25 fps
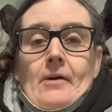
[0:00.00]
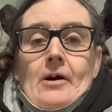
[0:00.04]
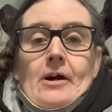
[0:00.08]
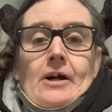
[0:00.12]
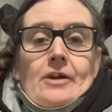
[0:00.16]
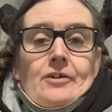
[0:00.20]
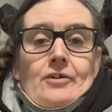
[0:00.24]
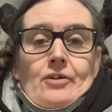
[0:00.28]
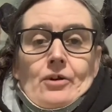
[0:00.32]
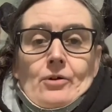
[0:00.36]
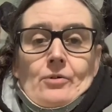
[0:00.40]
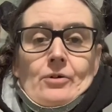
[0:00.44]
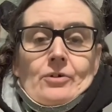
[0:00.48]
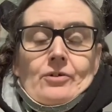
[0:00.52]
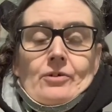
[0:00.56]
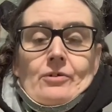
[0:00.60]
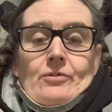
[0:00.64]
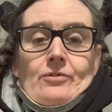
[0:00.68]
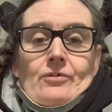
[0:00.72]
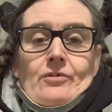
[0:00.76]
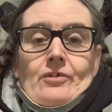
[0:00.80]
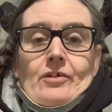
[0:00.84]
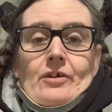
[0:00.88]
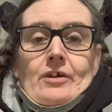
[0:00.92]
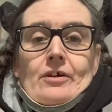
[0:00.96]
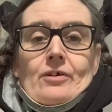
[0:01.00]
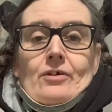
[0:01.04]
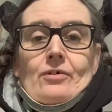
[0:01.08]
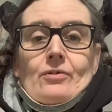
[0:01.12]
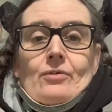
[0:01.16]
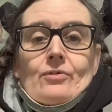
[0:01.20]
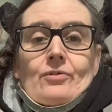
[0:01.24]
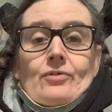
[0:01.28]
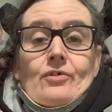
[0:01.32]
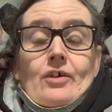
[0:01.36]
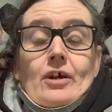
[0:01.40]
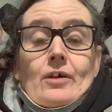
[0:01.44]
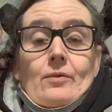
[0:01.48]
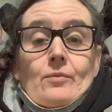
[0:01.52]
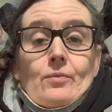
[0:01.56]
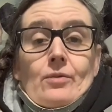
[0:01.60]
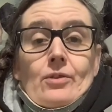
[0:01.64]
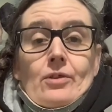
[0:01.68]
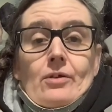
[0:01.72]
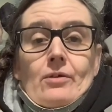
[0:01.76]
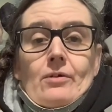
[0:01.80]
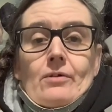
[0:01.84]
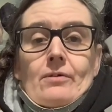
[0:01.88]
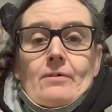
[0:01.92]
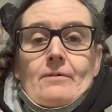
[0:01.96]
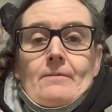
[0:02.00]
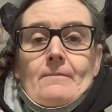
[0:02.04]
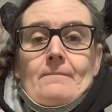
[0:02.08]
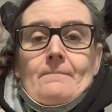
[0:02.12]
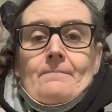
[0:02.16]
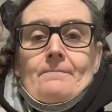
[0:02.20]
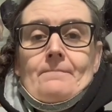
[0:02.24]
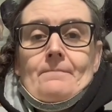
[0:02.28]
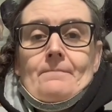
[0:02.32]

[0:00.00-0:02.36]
I know I don't stay in contact with her,